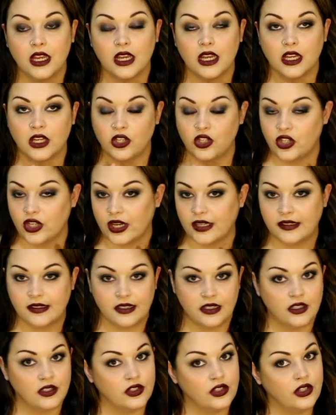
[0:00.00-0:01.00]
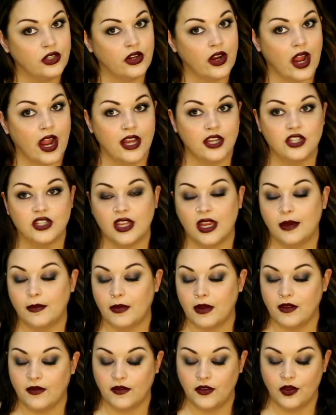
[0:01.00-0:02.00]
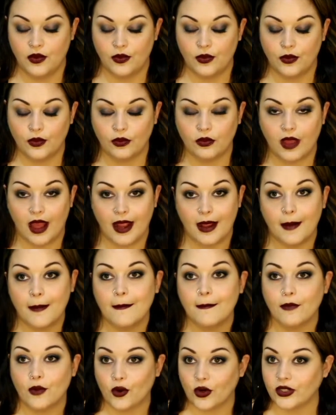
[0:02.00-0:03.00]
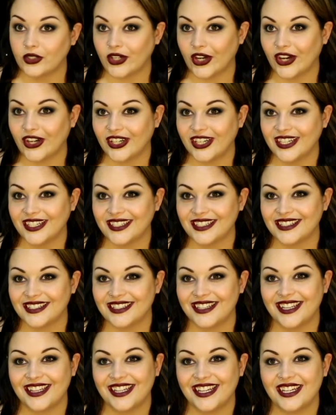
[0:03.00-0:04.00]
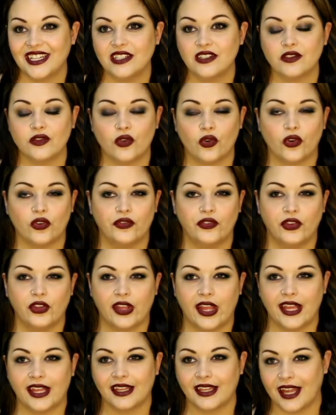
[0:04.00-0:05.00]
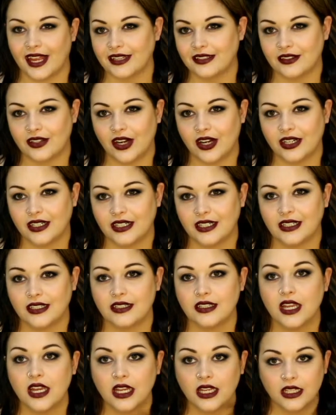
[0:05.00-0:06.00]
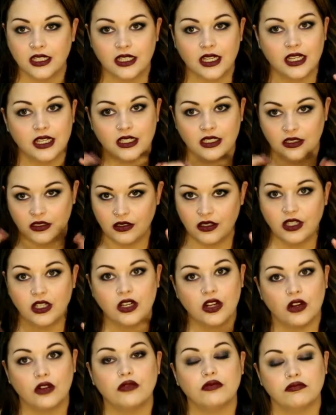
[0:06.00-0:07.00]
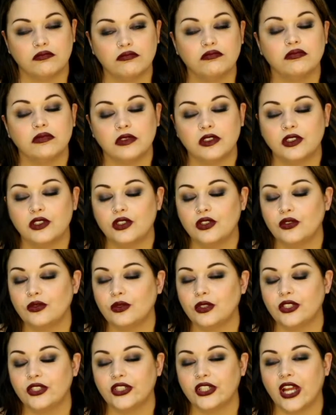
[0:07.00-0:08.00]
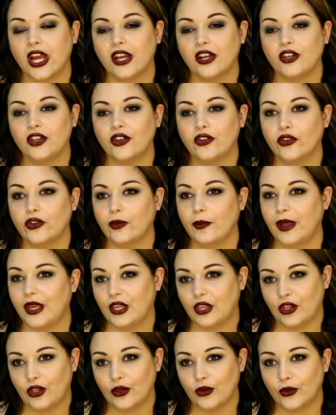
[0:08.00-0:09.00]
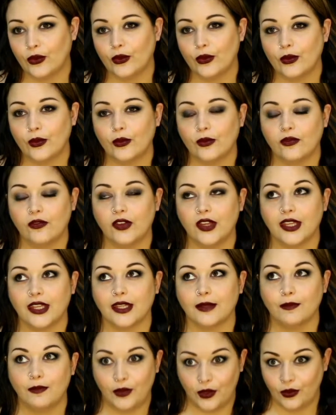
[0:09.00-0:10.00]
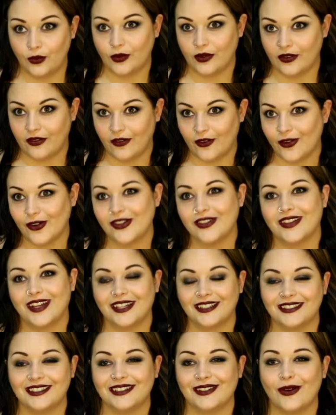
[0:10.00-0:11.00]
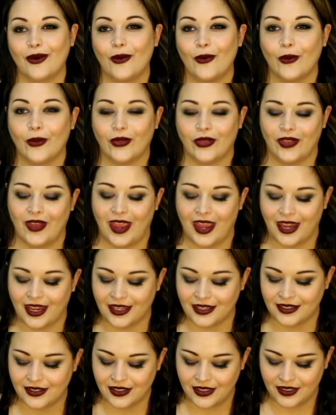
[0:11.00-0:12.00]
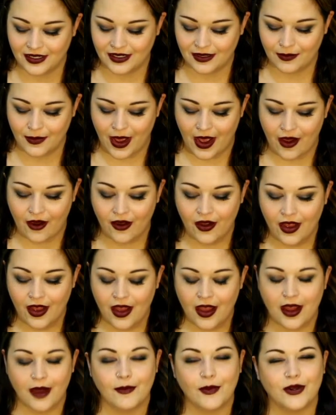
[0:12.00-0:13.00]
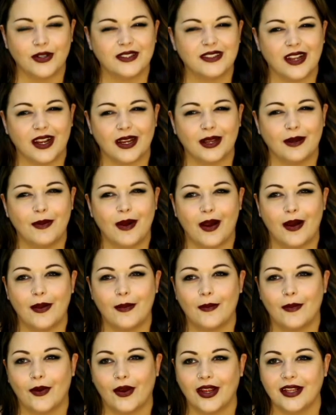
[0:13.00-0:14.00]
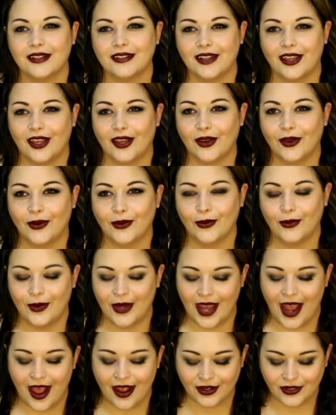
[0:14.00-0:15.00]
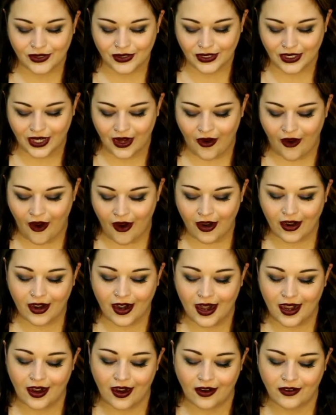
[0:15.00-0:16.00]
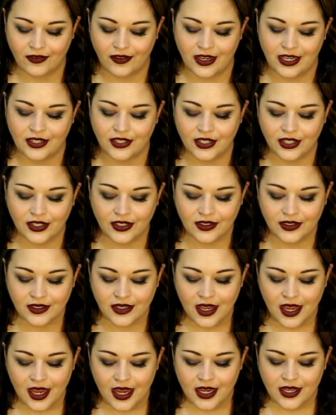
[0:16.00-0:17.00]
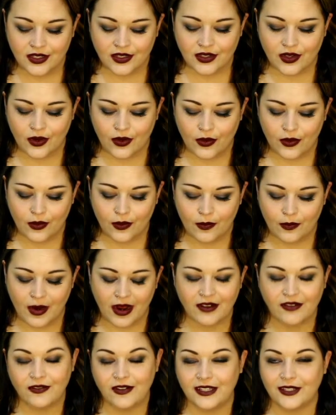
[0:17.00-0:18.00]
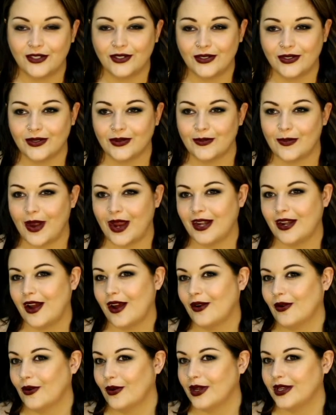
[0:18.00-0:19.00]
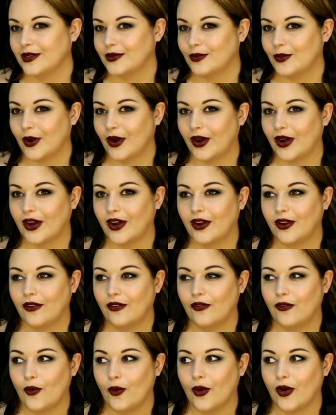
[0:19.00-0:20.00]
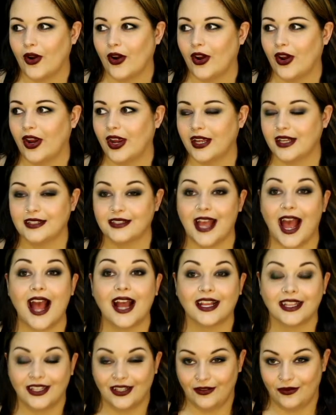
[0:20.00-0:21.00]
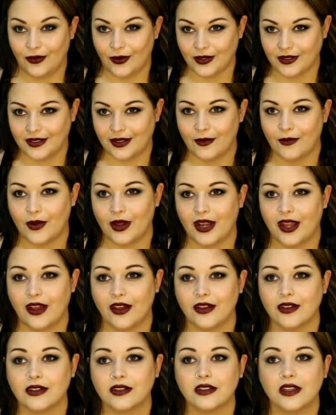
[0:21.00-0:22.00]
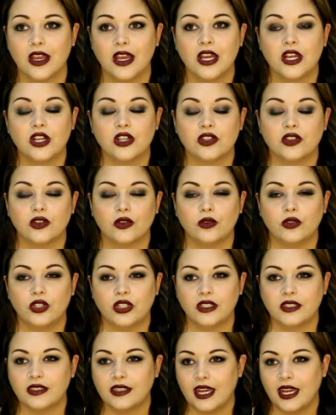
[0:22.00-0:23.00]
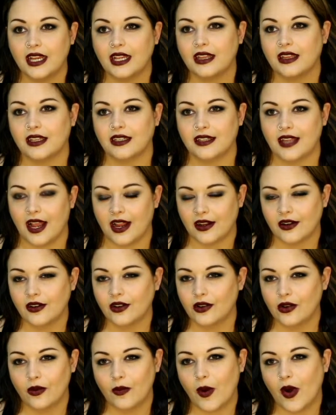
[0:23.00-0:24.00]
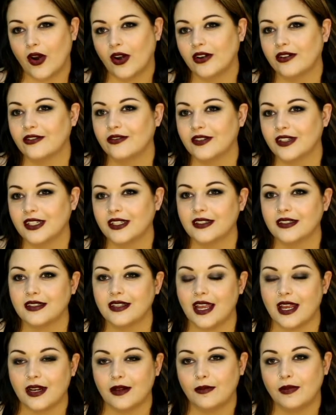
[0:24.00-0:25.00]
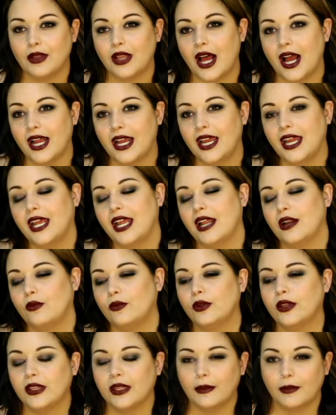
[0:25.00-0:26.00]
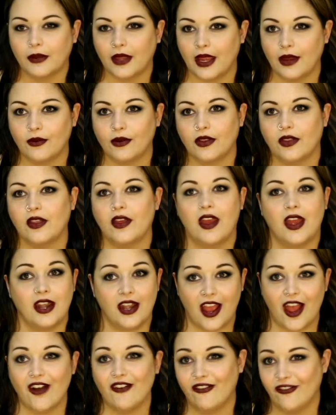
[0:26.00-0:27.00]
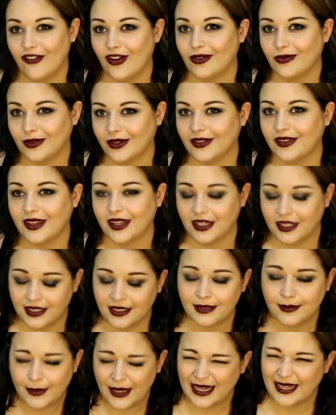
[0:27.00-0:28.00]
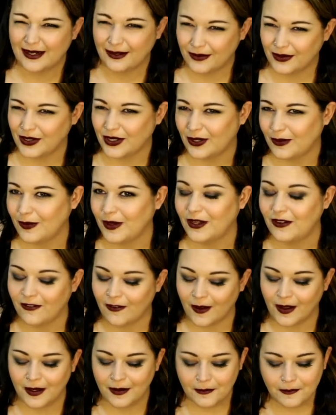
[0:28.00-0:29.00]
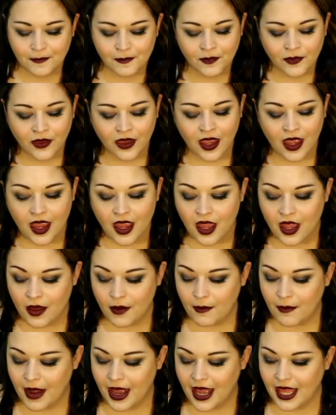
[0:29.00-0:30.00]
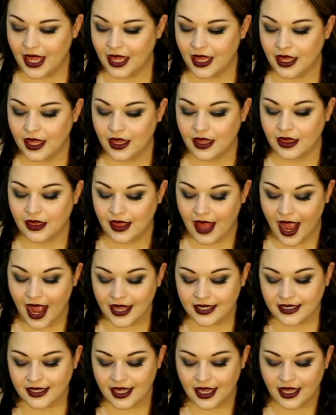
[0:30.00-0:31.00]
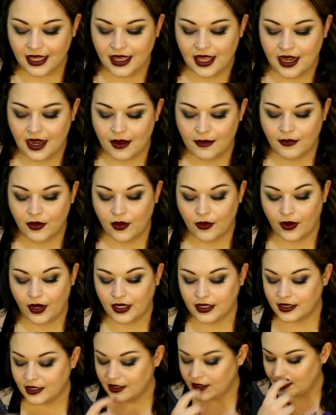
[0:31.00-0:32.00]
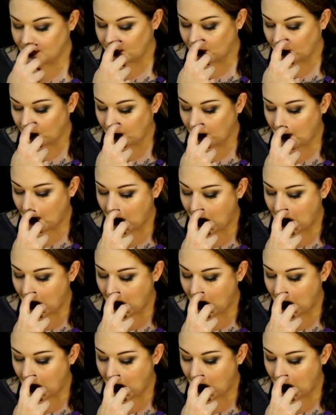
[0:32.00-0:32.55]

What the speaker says: Adjust it to your eye shape. If you like more darkness than this, or if you like less darkness, then you know, do what you got to do to make you feel beautiful. That's the whole thing. Is just about, I'm always talking about embracing who we actually are in our features. So my features might not always work exactly for someone else. So just take the technical part of this and apply it and really play with it and have fun with it, because makeup should be fun. My last thing that I'm going to do